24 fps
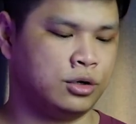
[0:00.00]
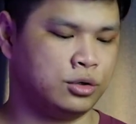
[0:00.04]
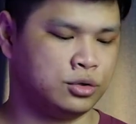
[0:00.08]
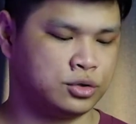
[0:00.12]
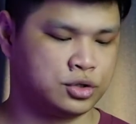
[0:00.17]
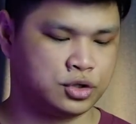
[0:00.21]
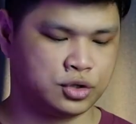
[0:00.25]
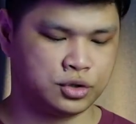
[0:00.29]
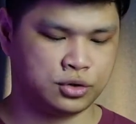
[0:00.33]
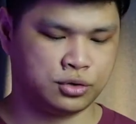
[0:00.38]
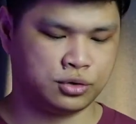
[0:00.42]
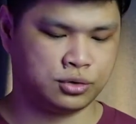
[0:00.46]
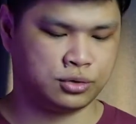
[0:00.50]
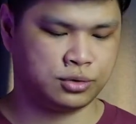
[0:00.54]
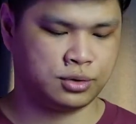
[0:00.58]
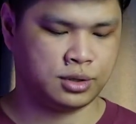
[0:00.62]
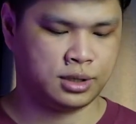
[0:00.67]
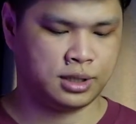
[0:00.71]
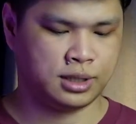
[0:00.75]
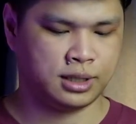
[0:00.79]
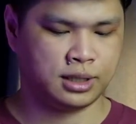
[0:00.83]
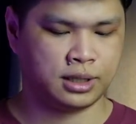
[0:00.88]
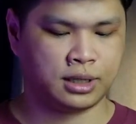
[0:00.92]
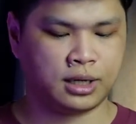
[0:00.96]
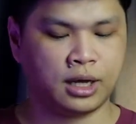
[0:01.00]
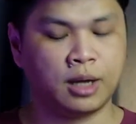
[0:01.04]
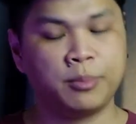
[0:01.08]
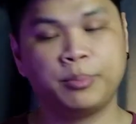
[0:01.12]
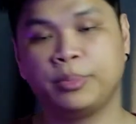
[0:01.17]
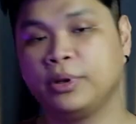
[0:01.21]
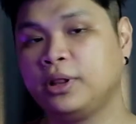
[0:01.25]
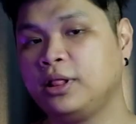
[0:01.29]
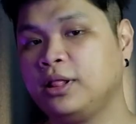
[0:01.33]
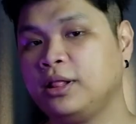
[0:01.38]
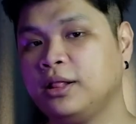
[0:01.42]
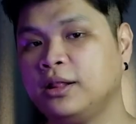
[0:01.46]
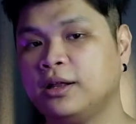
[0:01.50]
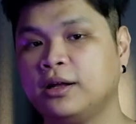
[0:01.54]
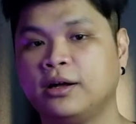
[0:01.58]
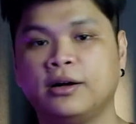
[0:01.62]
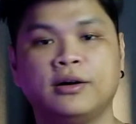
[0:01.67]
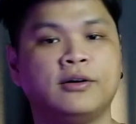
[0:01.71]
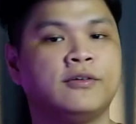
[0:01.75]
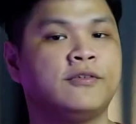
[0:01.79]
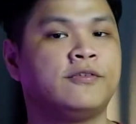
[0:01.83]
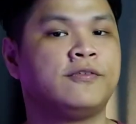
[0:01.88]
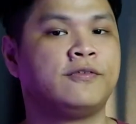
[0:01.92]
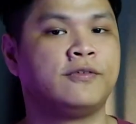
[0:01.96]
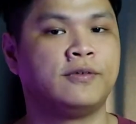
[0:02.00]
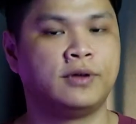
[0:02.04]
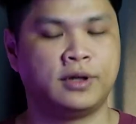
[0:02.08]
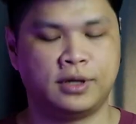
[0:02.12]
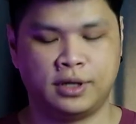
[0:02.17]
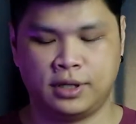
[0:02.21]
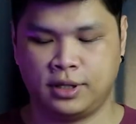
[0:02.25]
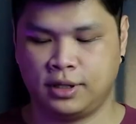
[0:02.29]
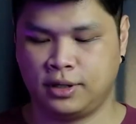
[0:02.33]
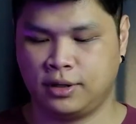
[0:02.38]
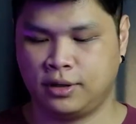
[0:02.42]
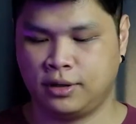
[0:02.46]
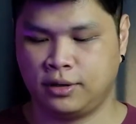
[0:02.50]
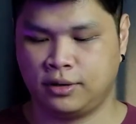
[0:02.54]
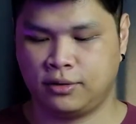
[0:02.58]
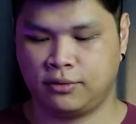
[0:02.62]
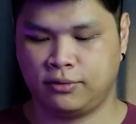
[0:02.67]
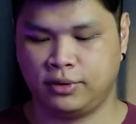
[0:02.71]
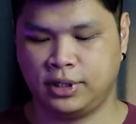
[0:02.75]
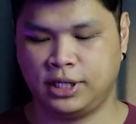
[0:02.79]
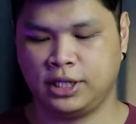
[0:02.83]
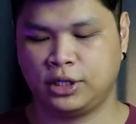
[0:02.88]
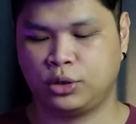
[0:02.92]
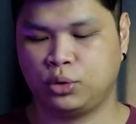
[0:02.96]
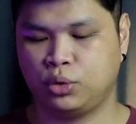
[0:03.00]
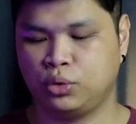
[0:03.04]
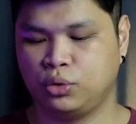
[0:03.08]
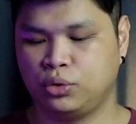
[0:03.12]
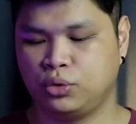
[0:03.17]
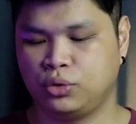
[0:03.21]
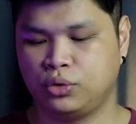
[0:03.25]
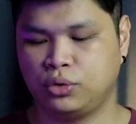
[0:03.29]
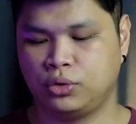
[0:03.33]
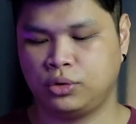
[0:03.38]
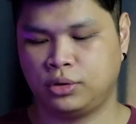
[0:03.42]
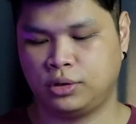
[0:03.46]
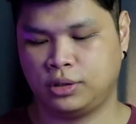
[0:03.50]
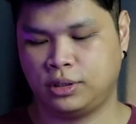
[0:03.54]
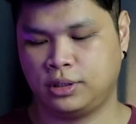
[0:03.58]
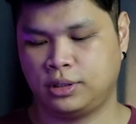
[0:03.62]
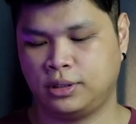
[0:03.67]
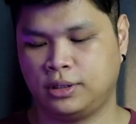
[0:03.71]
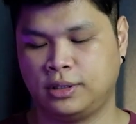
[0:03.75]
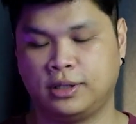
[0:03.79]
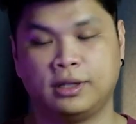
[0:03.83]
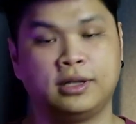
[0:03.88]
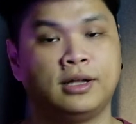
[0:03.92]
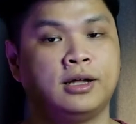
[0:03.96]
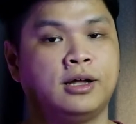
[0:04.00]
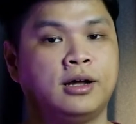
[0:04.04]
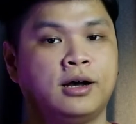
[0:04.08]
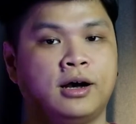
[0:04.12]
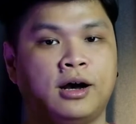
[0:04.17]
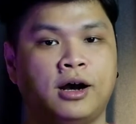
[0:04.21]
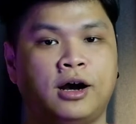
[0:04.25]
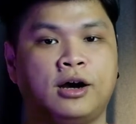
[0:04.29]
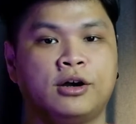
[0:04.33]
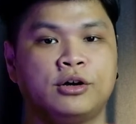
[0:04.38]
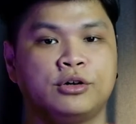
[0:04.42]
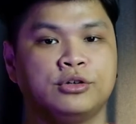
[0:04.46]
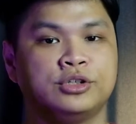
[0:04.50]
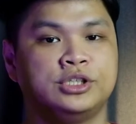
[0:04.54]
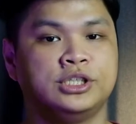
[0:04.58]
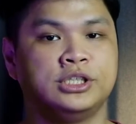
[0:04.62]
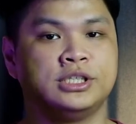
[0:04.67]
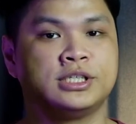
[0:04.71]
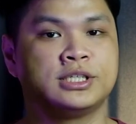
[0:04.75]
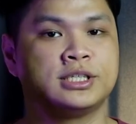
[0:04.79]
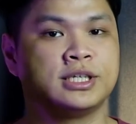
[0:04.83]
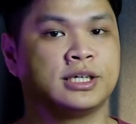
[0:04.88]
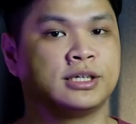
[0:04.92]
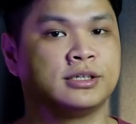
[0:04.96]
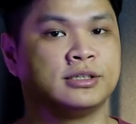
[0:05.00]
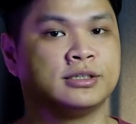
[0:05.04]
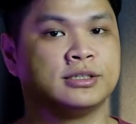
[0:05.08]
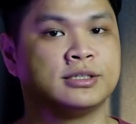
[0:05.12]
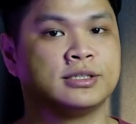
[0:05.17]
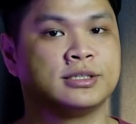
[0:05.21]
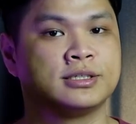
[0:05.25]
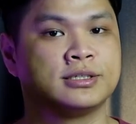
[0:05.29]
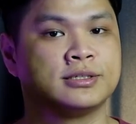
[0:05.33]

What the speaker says: also a couple of really cool ROG stickers.